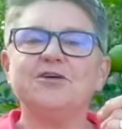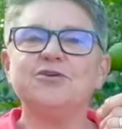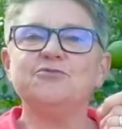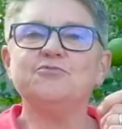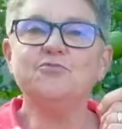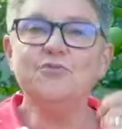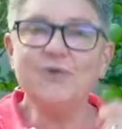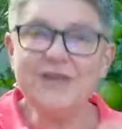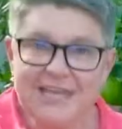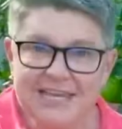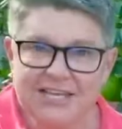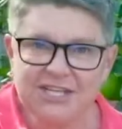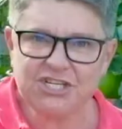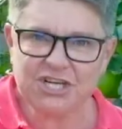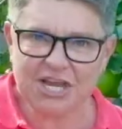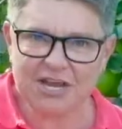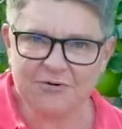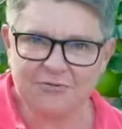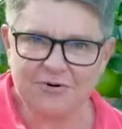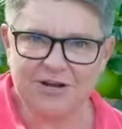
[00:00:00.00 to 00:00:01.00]
that we
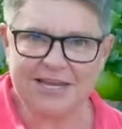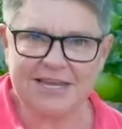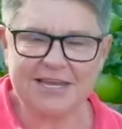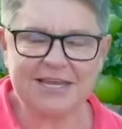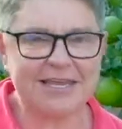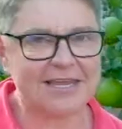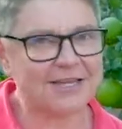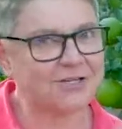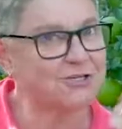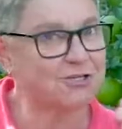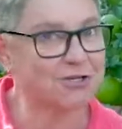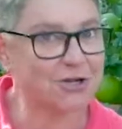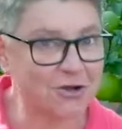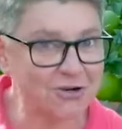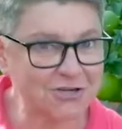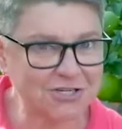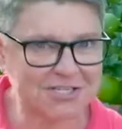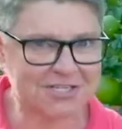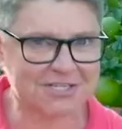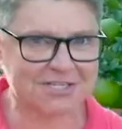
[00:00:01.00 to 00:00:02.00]
generally get to
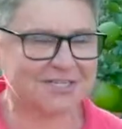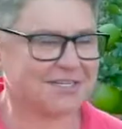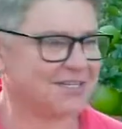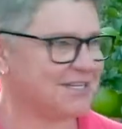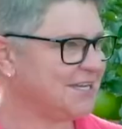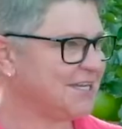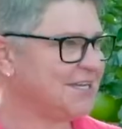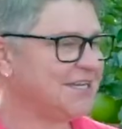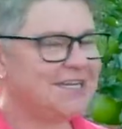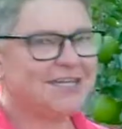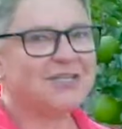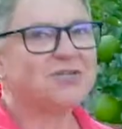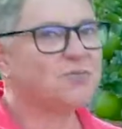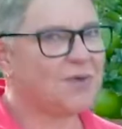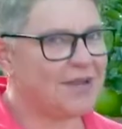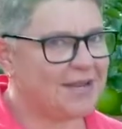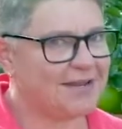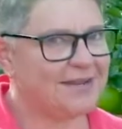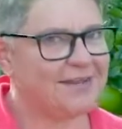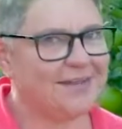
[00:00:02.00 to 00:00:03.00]
notice it is
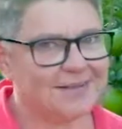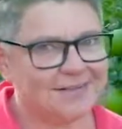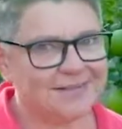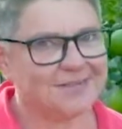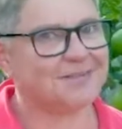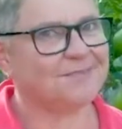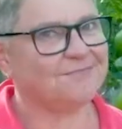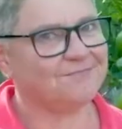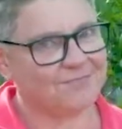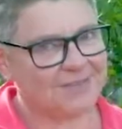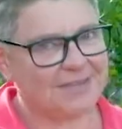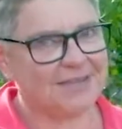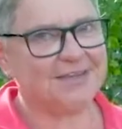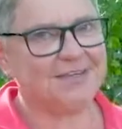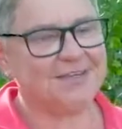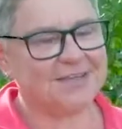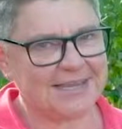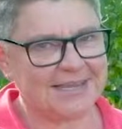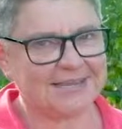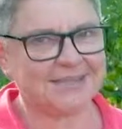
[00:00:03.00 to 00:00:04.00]
when it's, yeah,
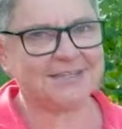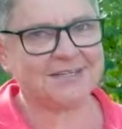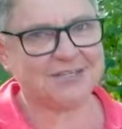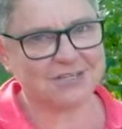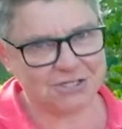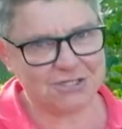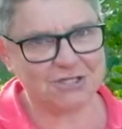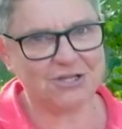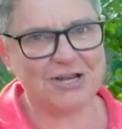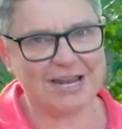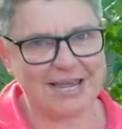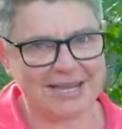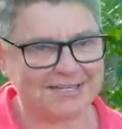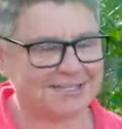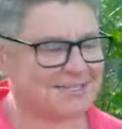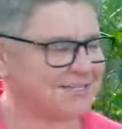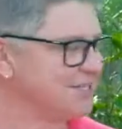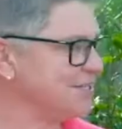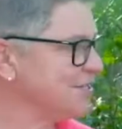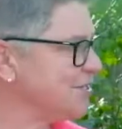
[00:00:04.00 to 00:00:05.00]
you guessed it, too
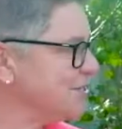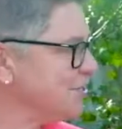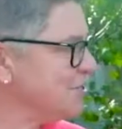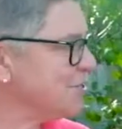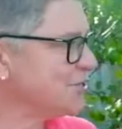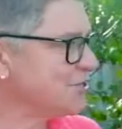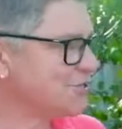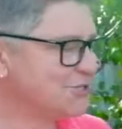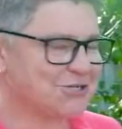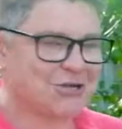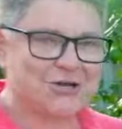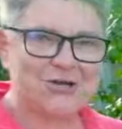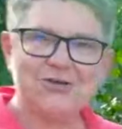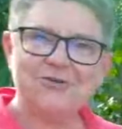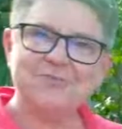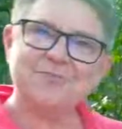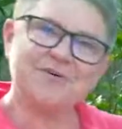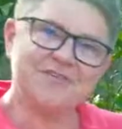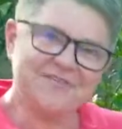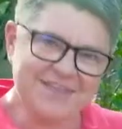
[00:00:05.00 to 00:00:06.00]
late. So
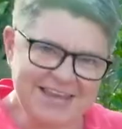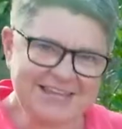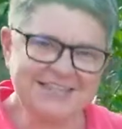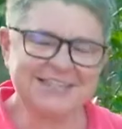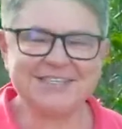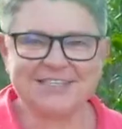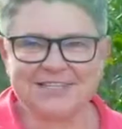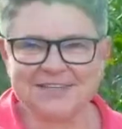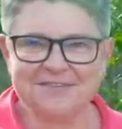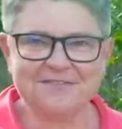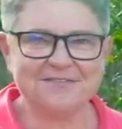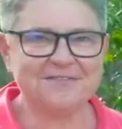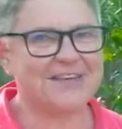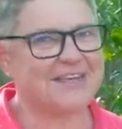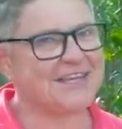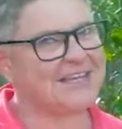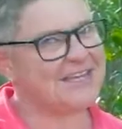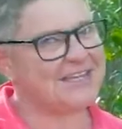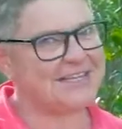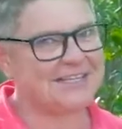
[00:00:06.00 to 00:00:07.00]
preventative
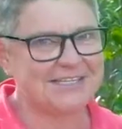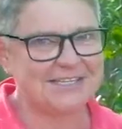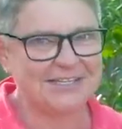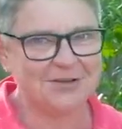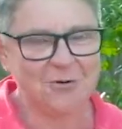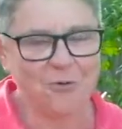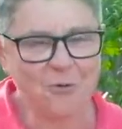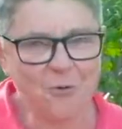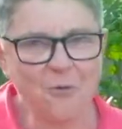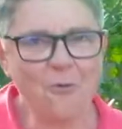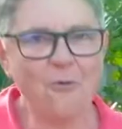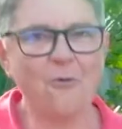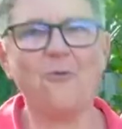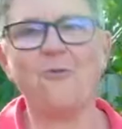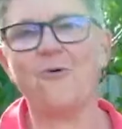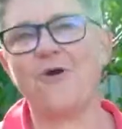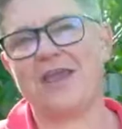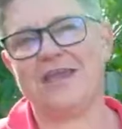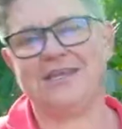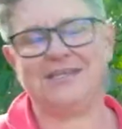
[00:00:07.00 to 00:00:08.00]
is
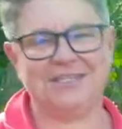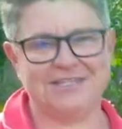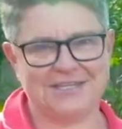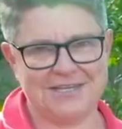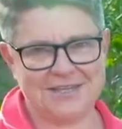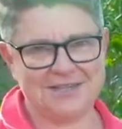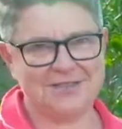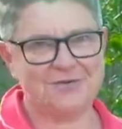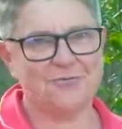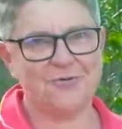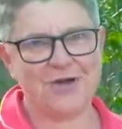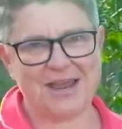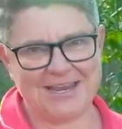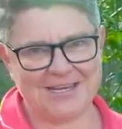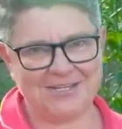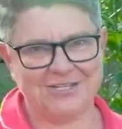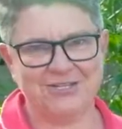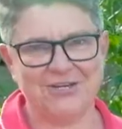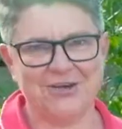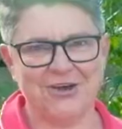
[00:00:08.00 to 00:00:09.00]
always the
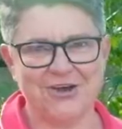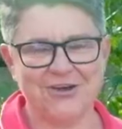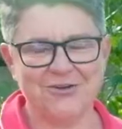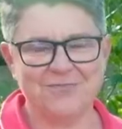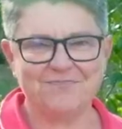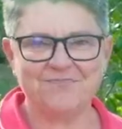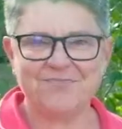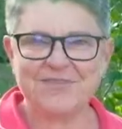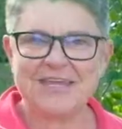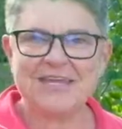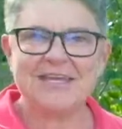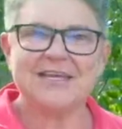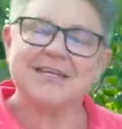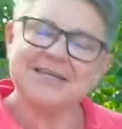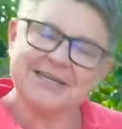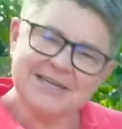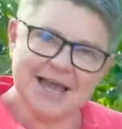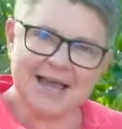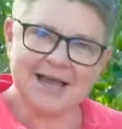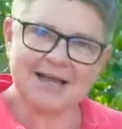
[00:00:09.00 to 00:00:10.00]
way to go.
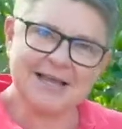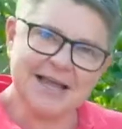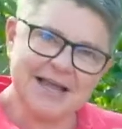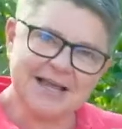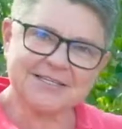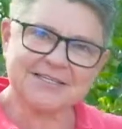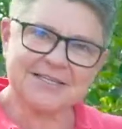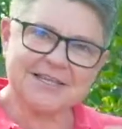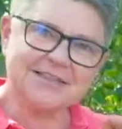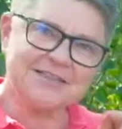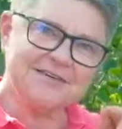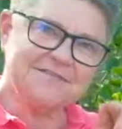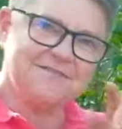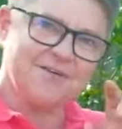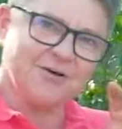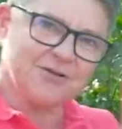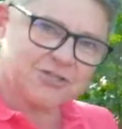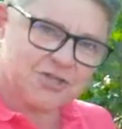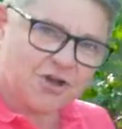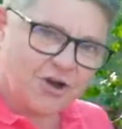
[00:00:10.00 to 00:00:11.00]
Now, guys, the
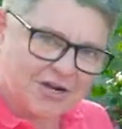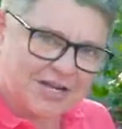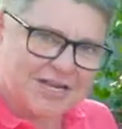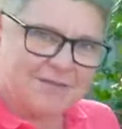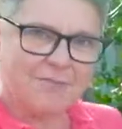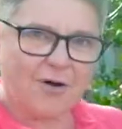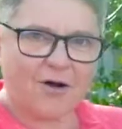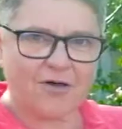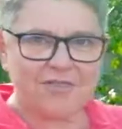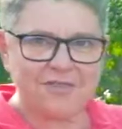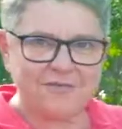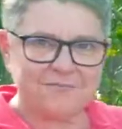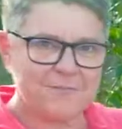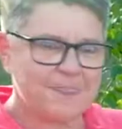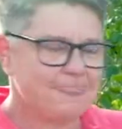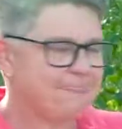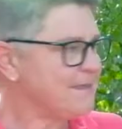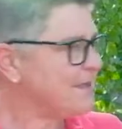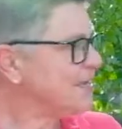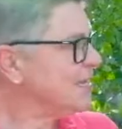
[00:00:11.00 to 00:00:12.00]
false codling moth,
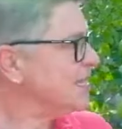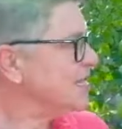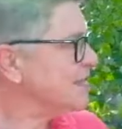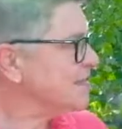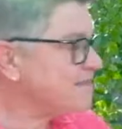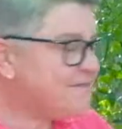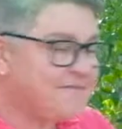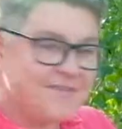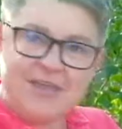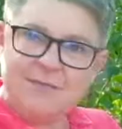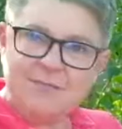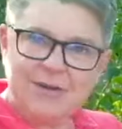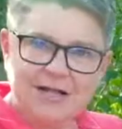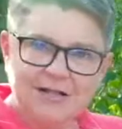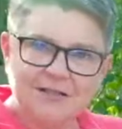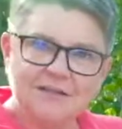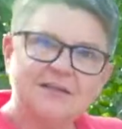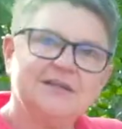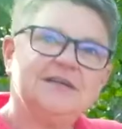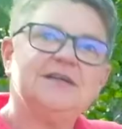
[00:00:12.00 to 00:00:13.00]
the
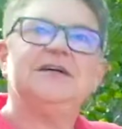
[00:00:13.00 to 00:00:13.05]
female